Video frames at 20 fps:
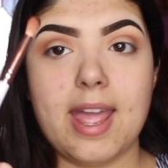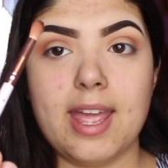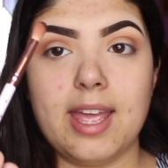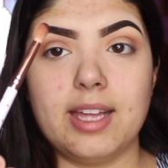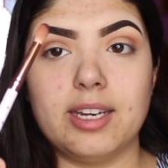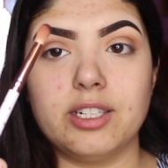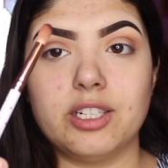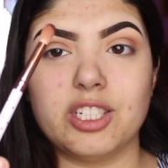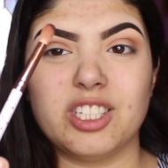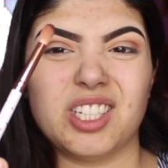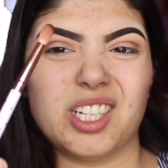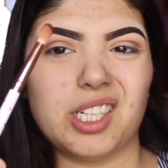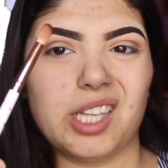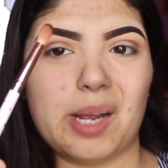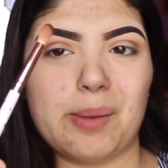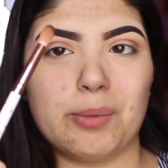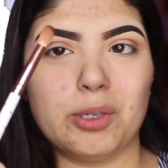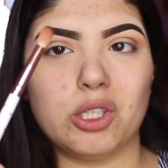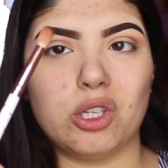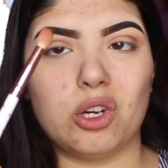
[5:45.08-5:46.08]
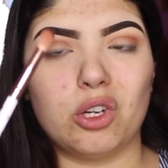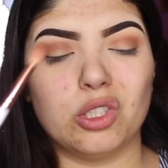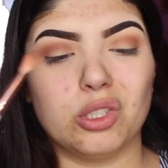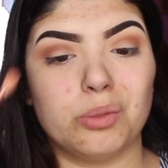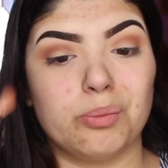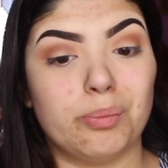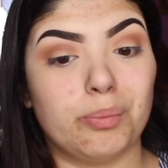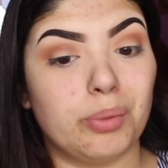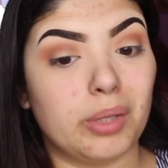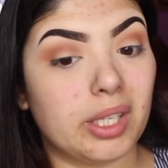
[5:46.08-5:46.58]
in just a Glamour
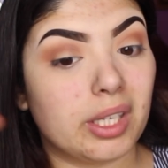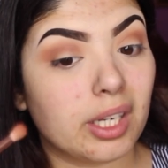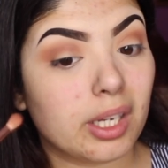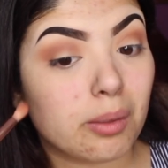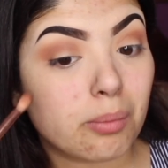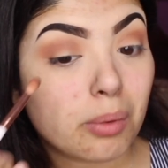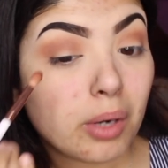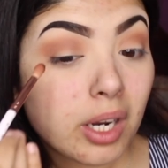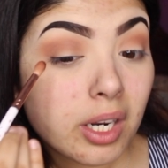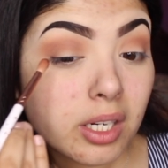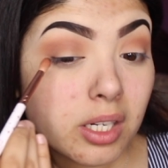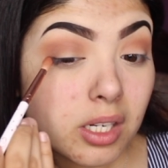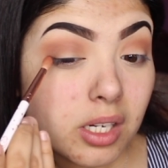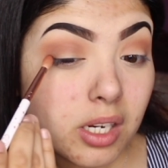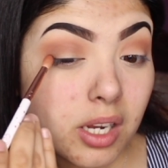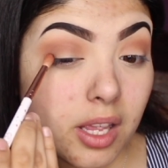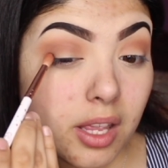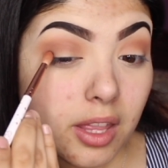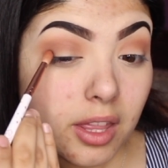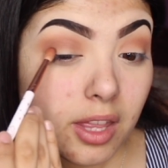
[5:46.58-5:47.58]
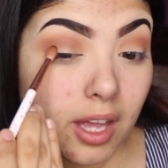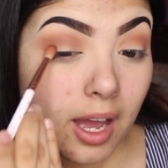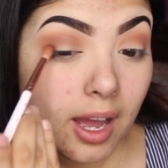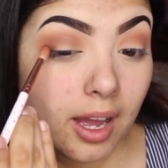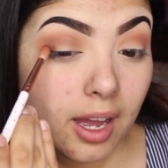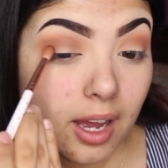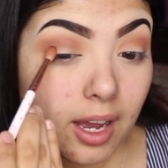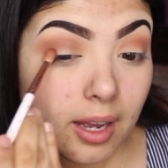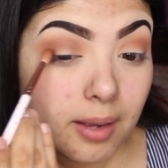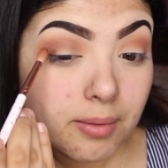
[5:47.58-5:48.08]
Dolls blending brush.
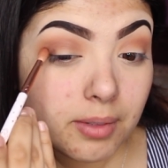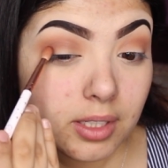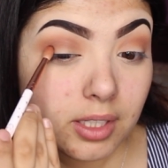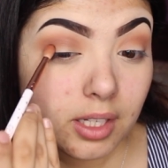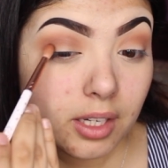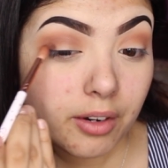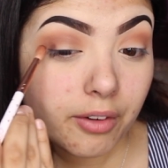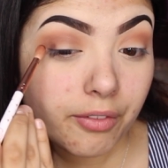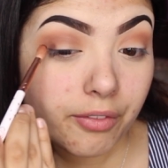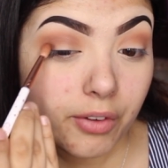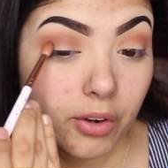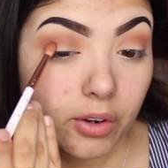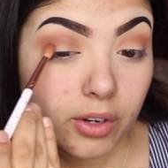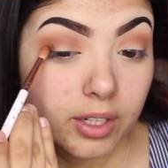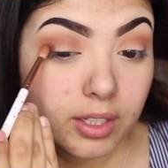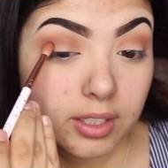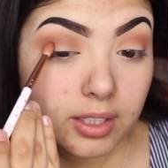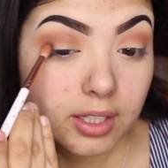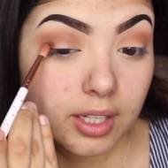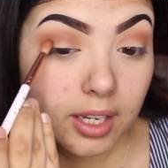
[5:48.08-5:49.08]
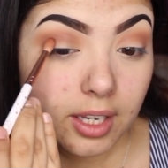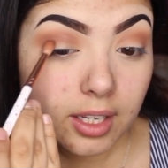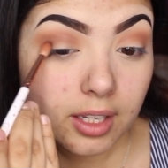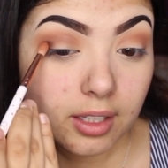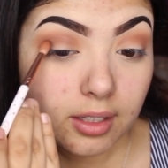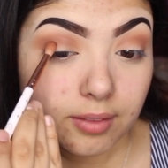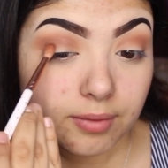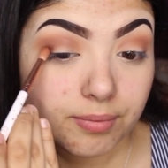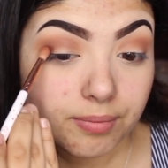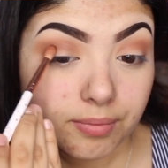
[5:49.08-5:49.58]
That I'm just gonna focus it
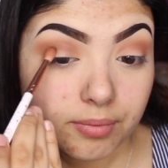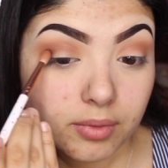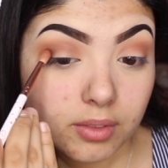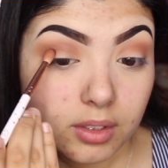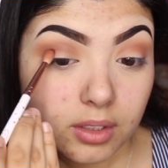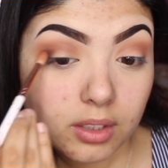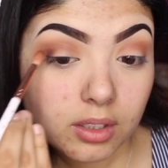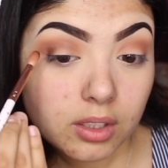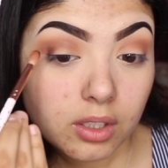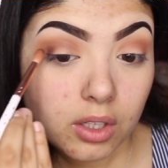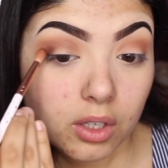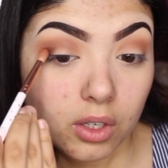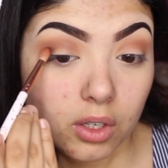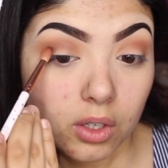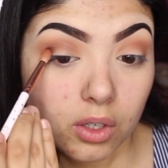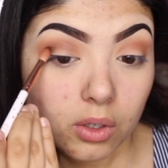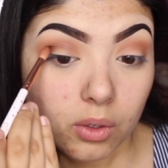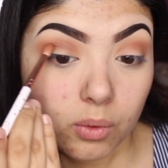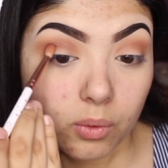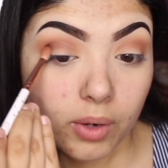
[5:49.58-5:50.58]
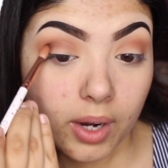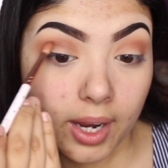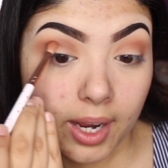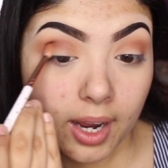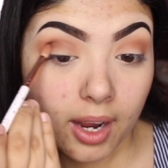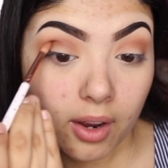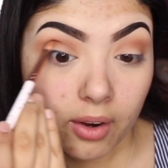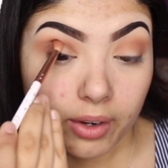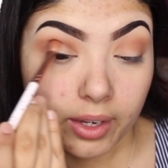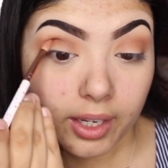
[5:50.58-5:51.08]

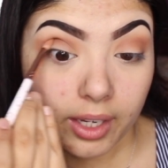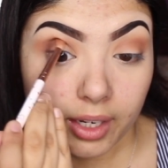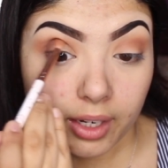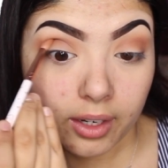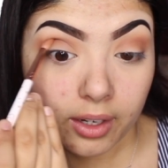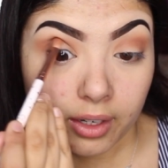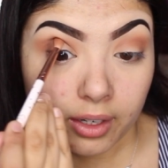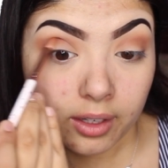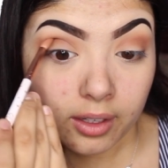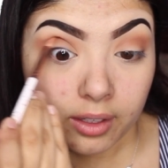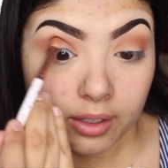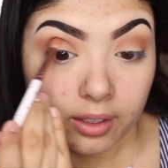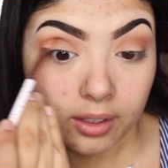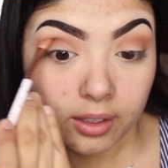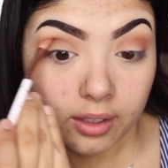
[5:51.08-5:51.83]
right out here.